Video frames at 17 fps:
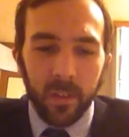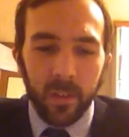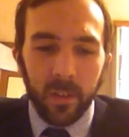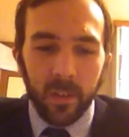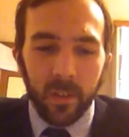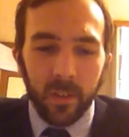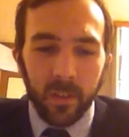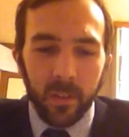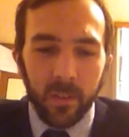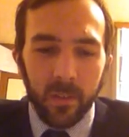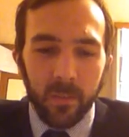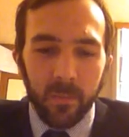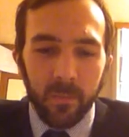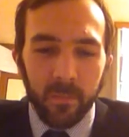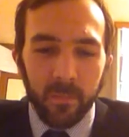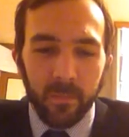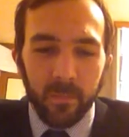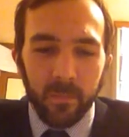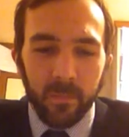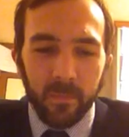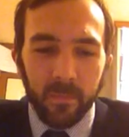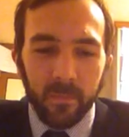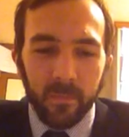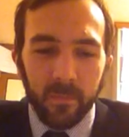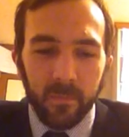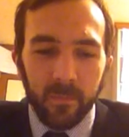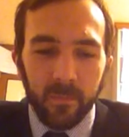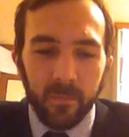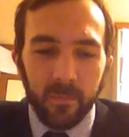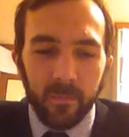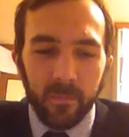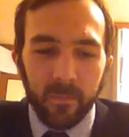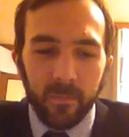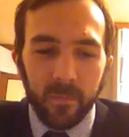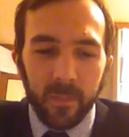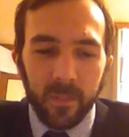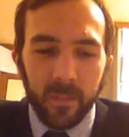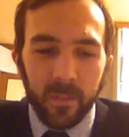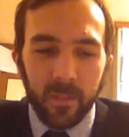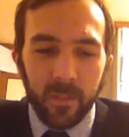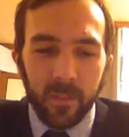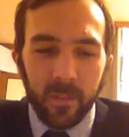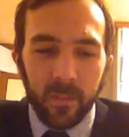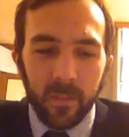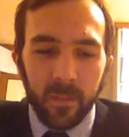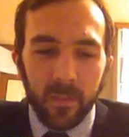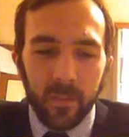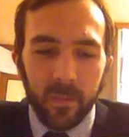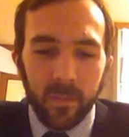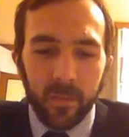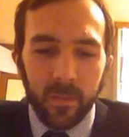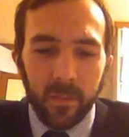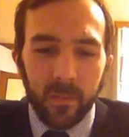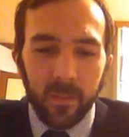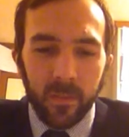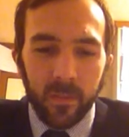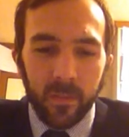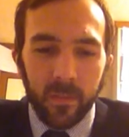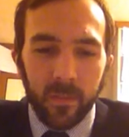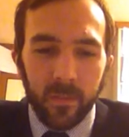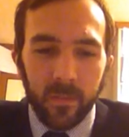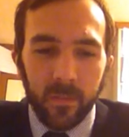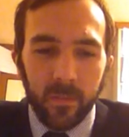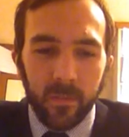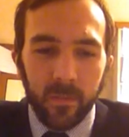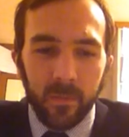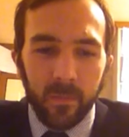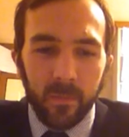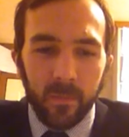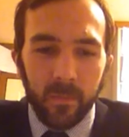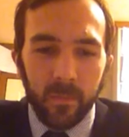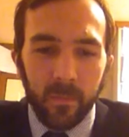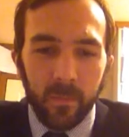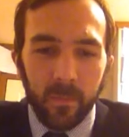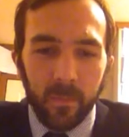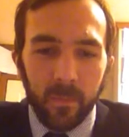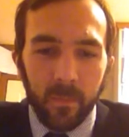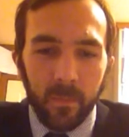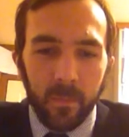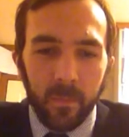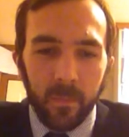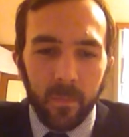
(silence)